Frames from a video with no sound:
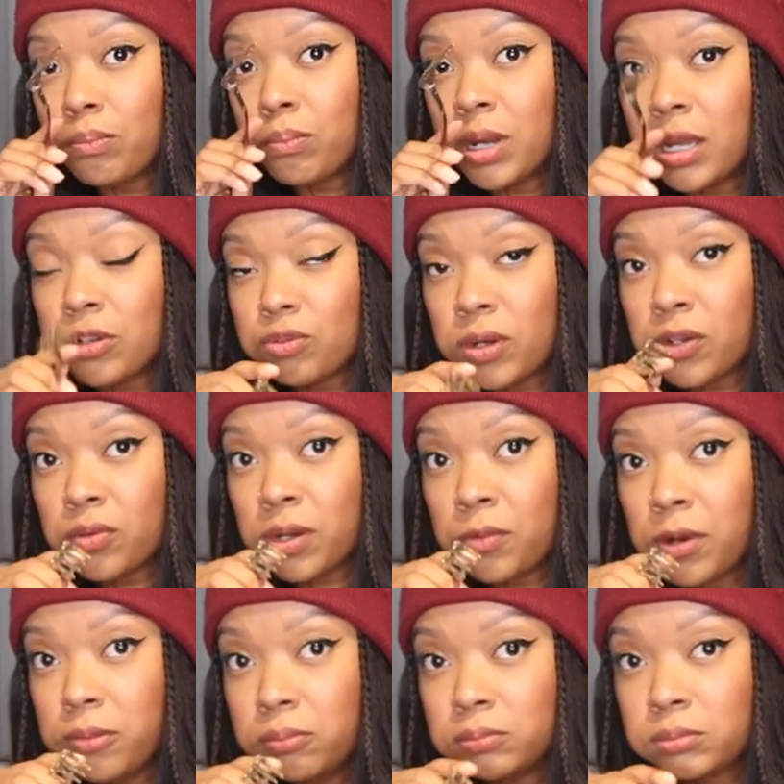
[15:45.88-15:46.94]
But in
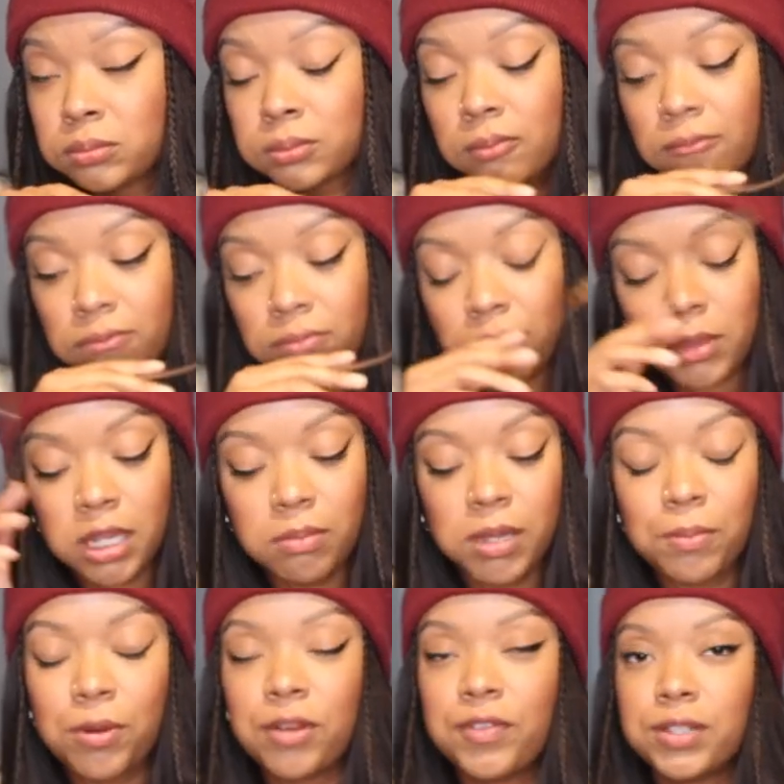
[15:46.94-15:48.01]
2021, it
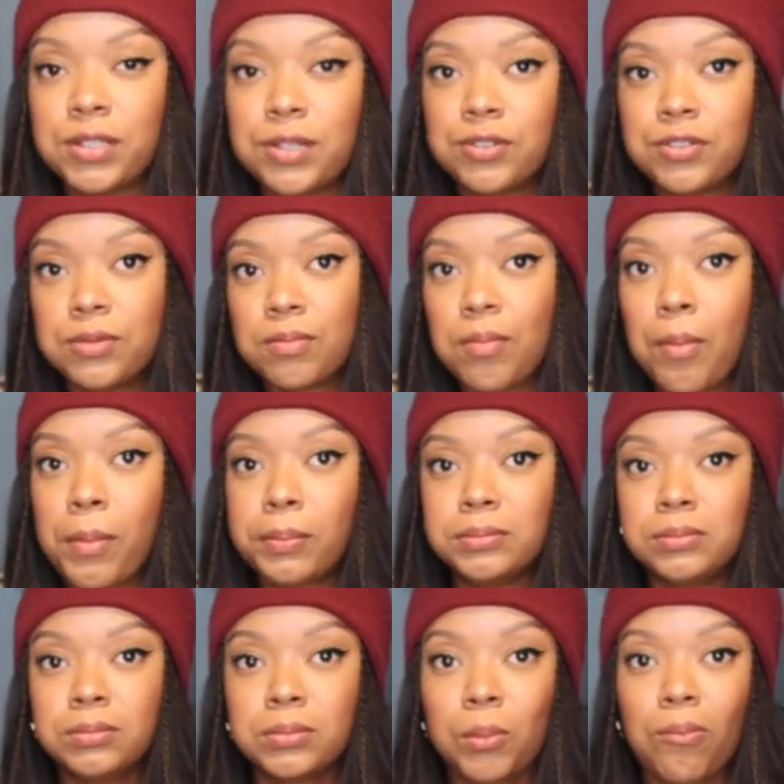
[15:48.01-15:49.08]
made perfect sense.
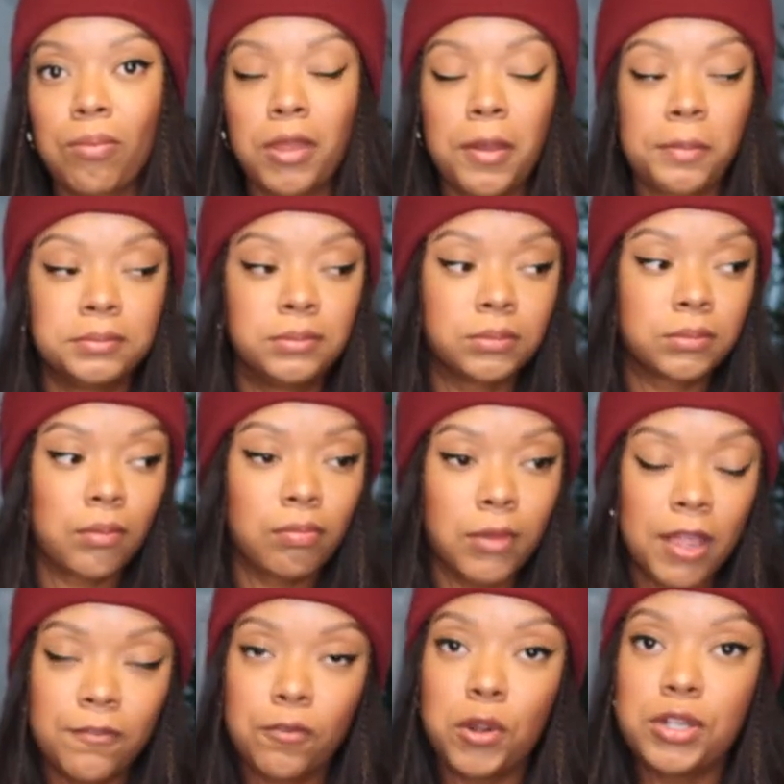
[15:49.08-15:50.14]

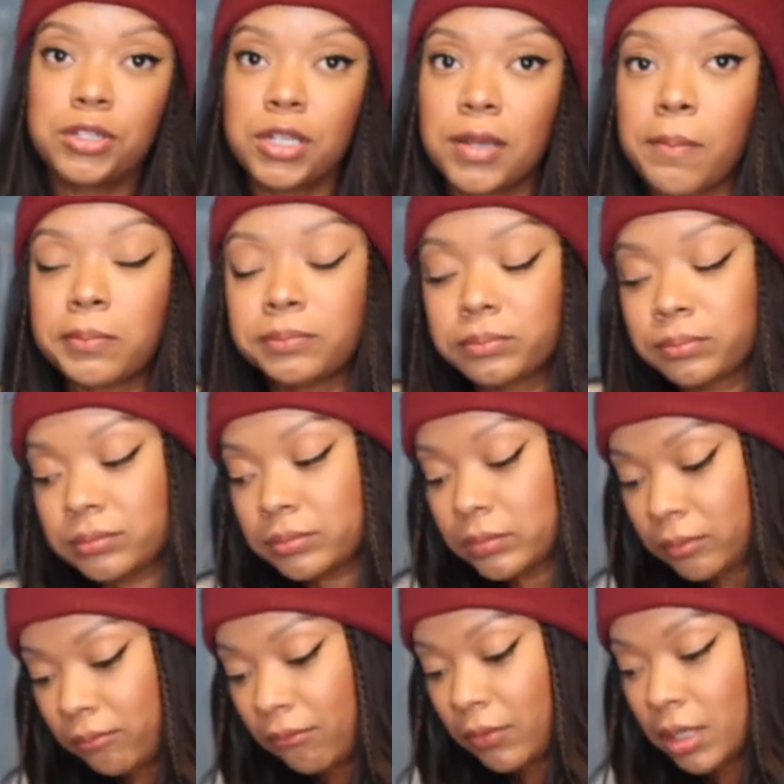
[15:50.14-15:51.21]
I forced it.
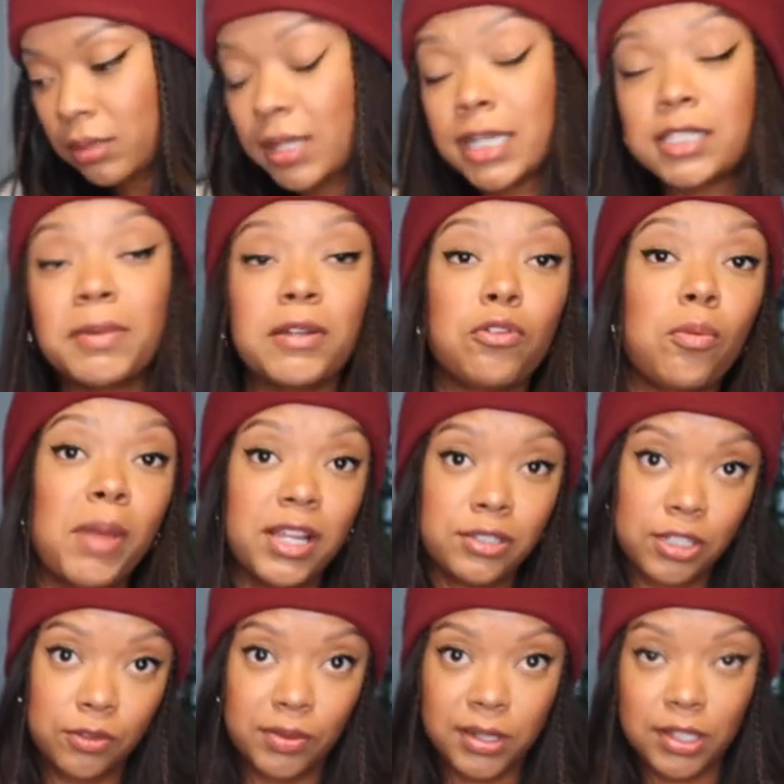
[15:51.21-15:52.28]
And that's my
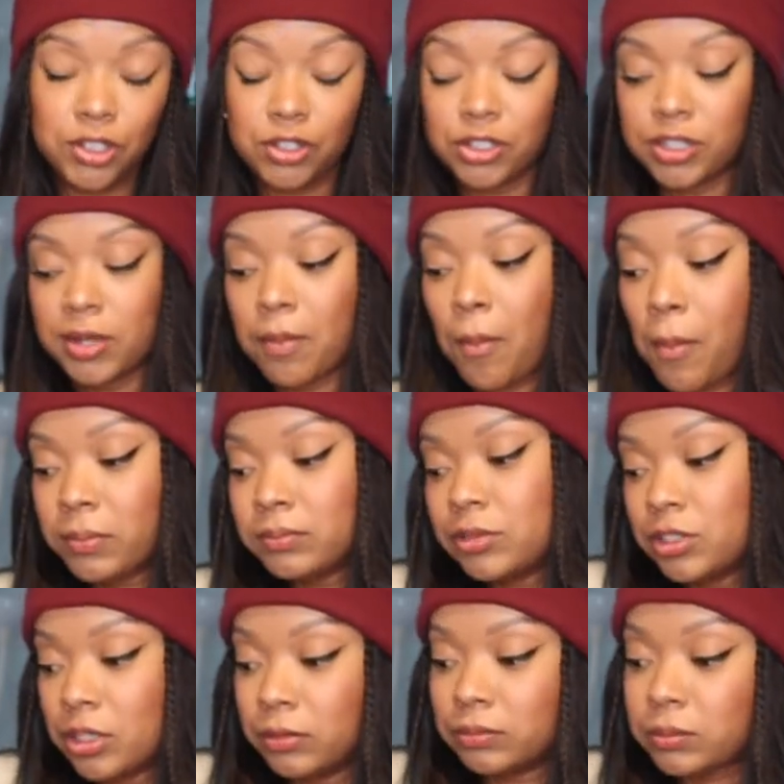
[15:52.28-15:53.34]
romantic relationship.
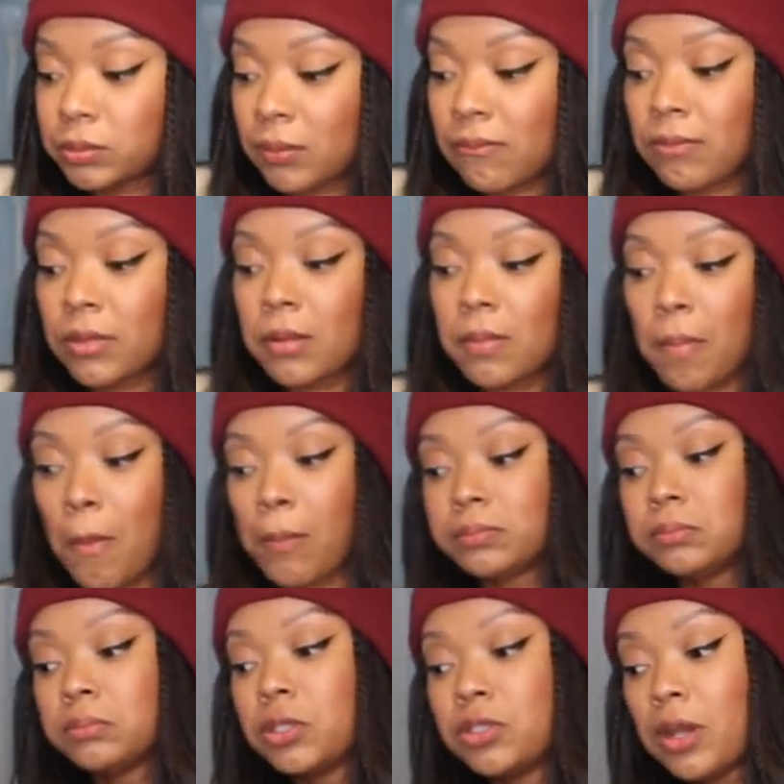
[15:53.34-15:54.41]
So,
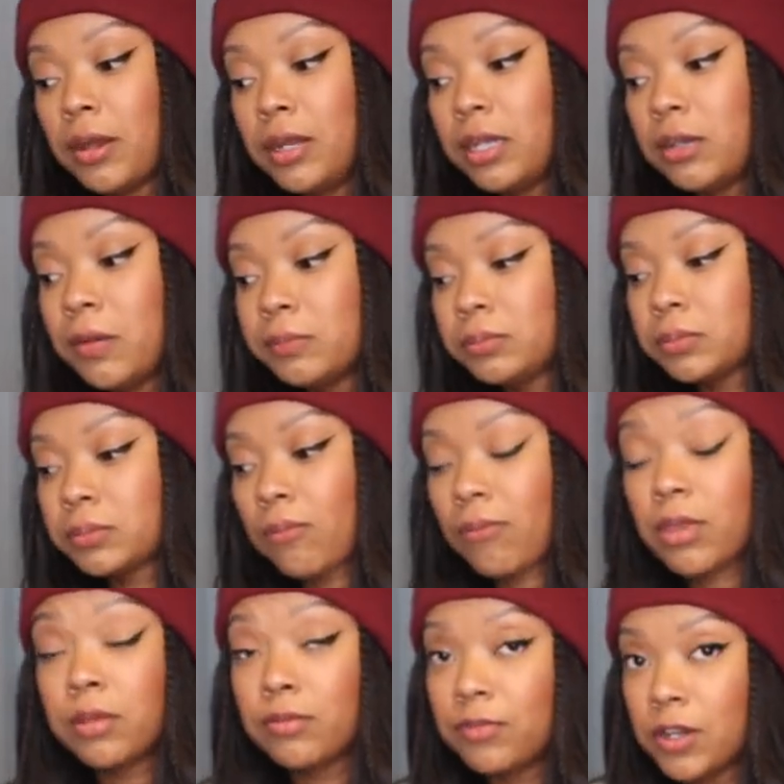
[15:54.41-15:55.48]
platonic
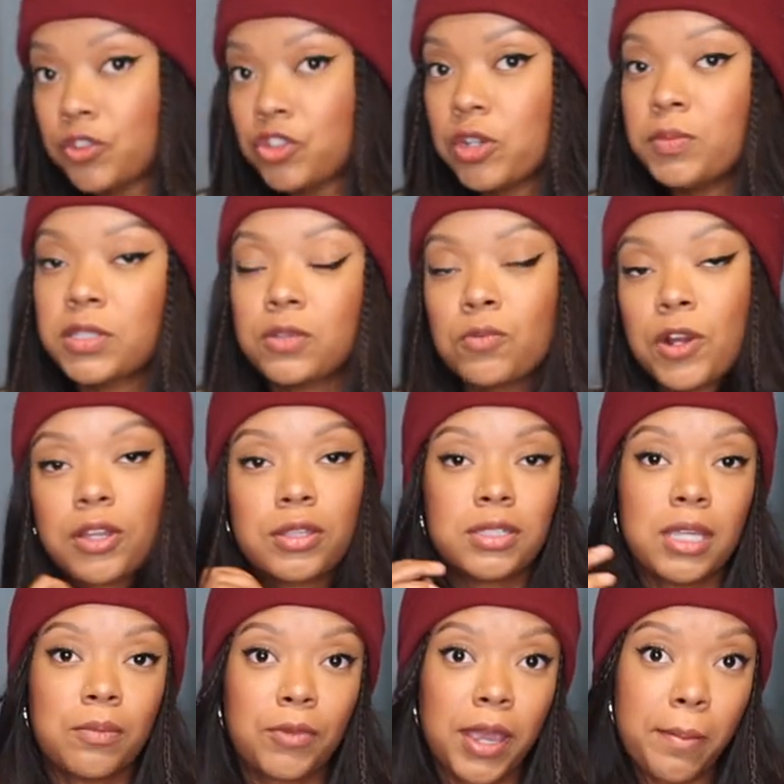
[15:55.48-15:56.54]
friendships work the
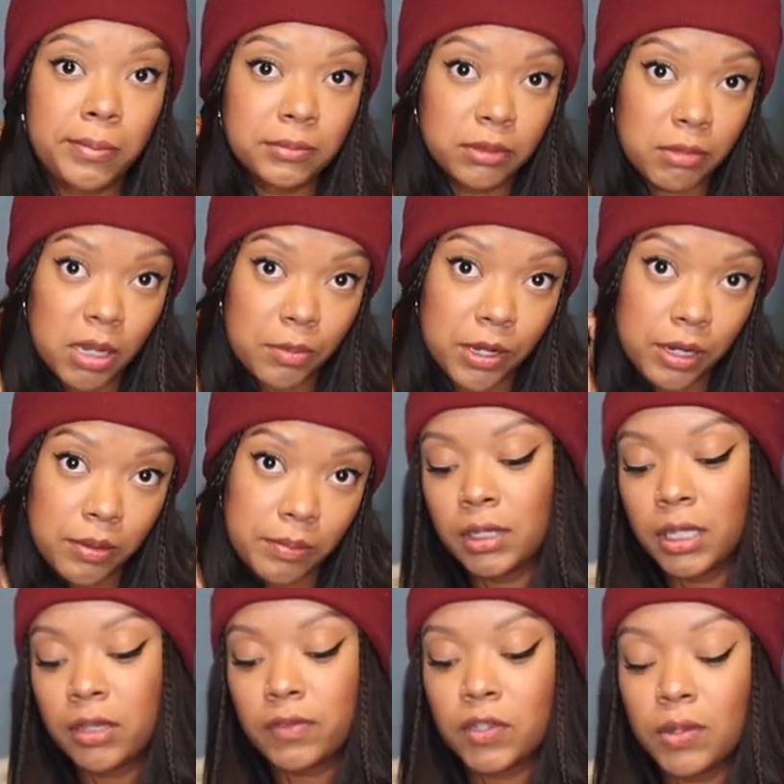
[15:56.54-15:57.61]
same way, in my opinion.
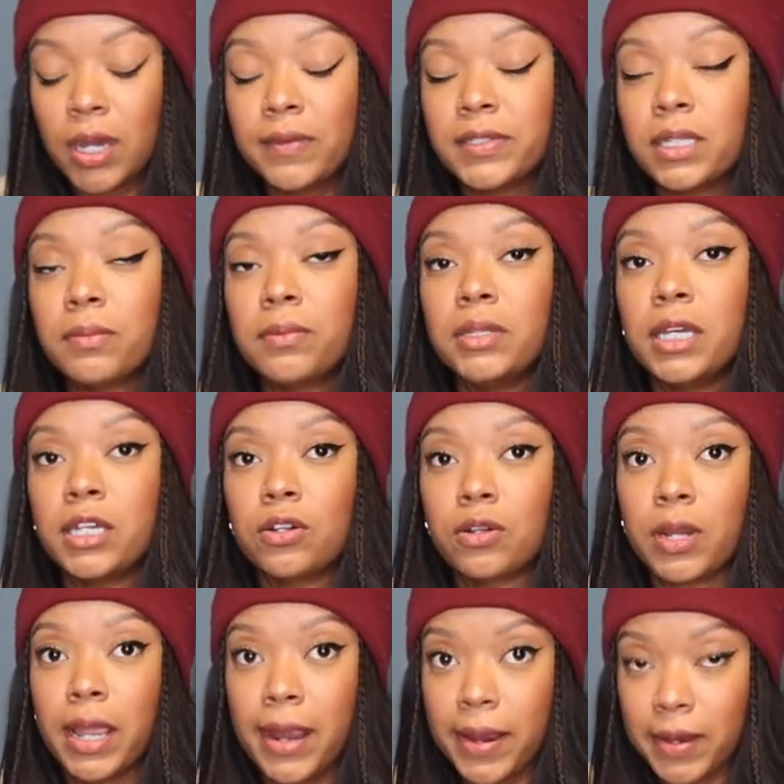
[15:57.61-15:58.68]
If you have someone that you're
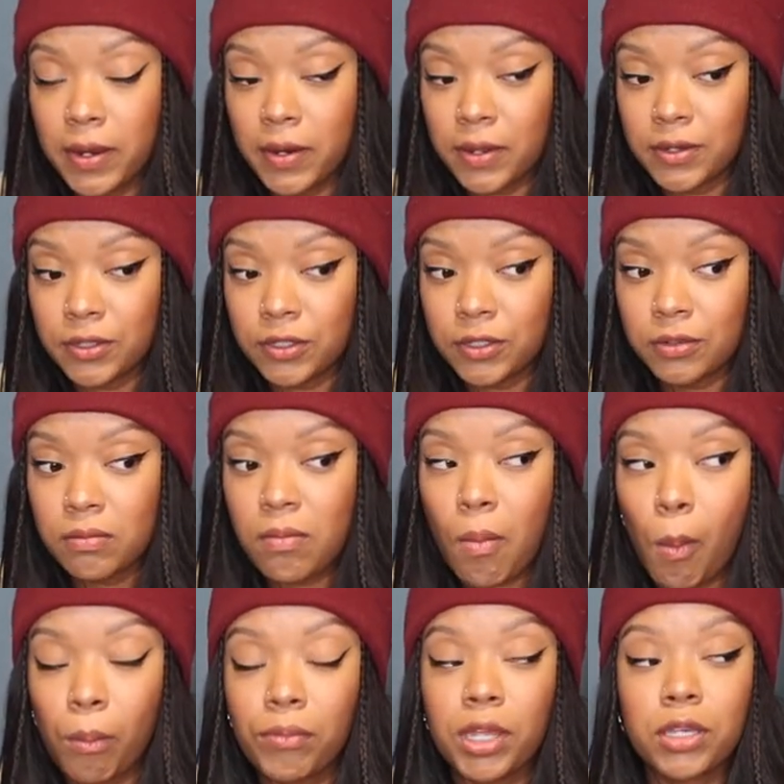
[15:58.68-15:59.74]
hanging on to,
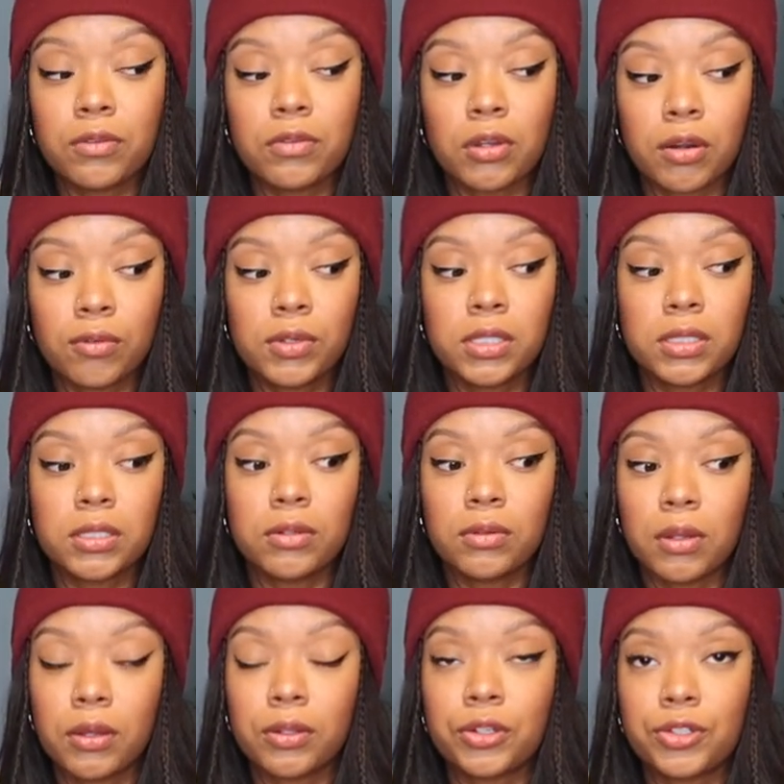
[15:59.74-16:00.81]
that you know is no
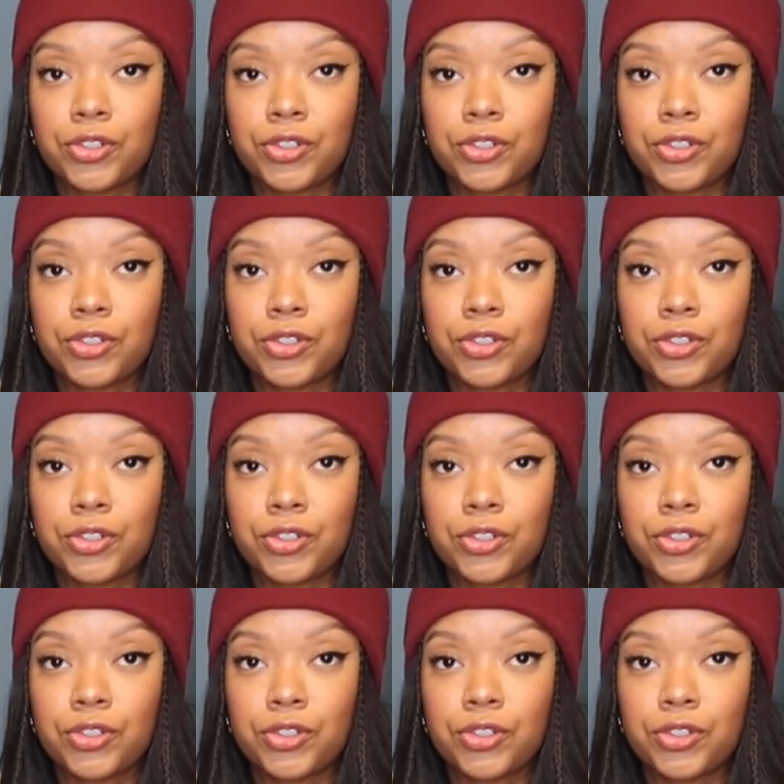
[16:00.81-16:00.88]
longer